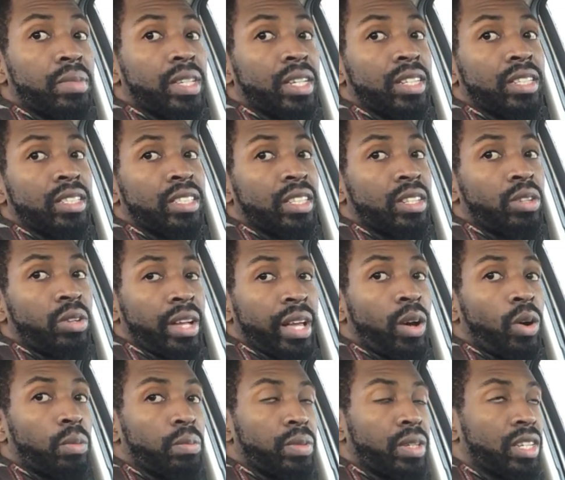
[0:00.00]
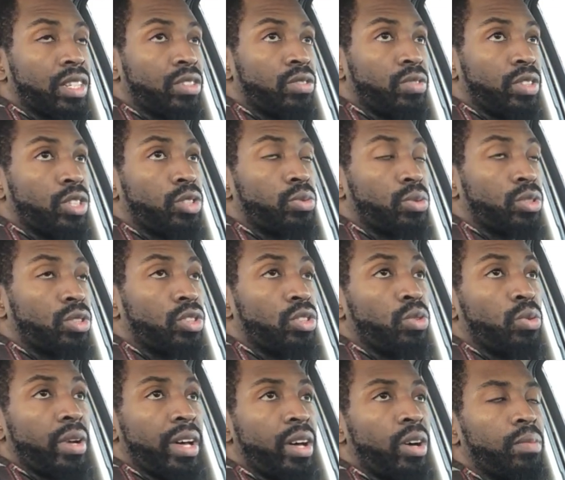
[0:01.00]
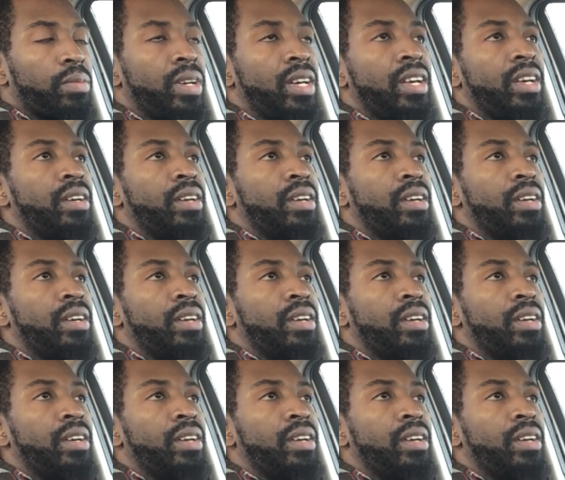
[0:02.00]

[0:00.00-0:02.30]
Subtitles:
because it'll help, because visuals do help.